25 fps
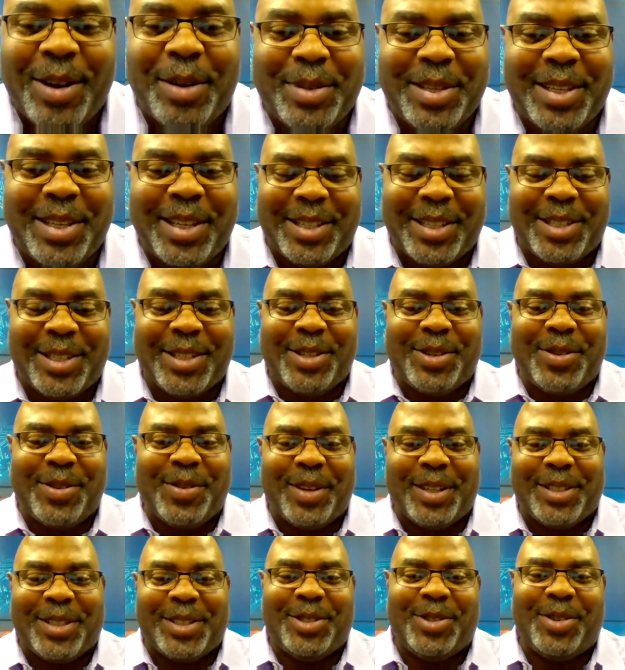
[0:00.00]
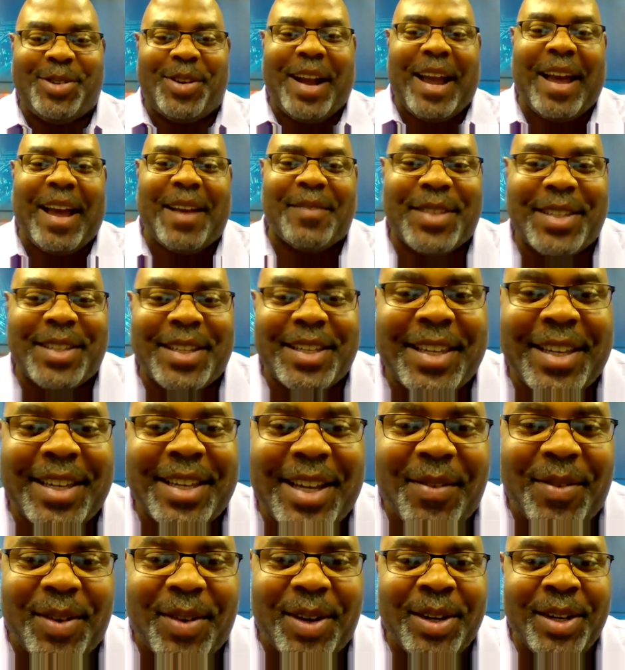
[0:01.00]
go to Stuarts Draft to
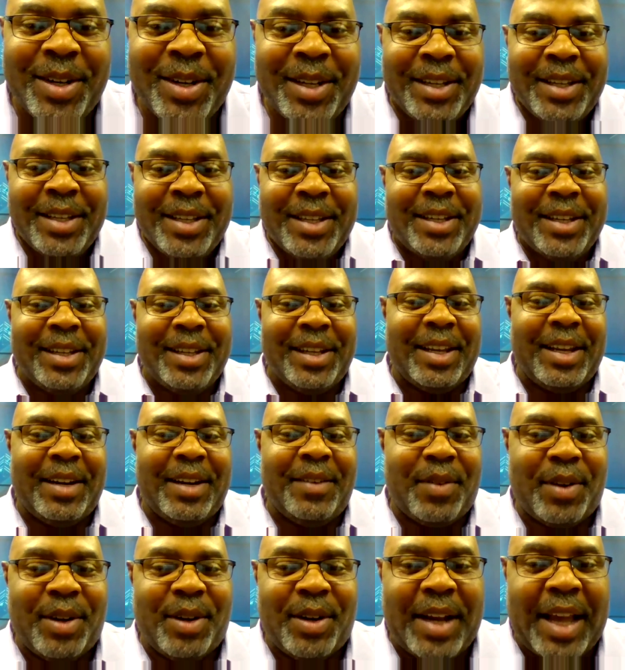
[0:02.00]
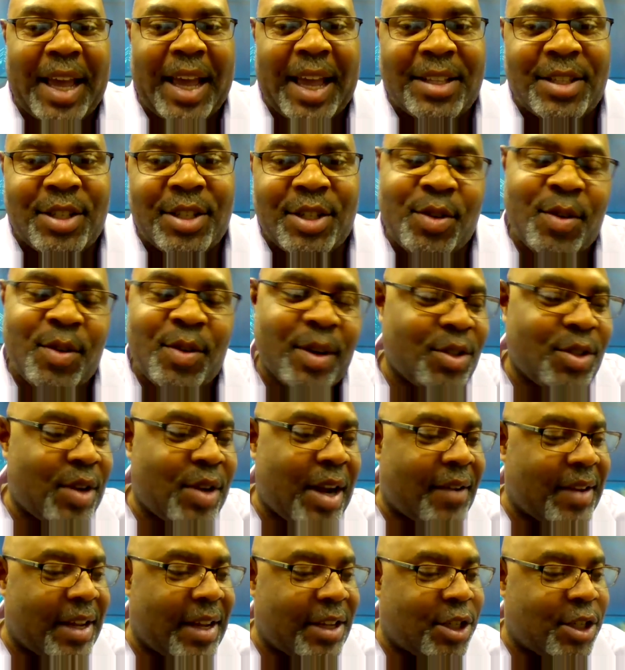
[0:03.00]
cover Glenvar and Stuarts Draft.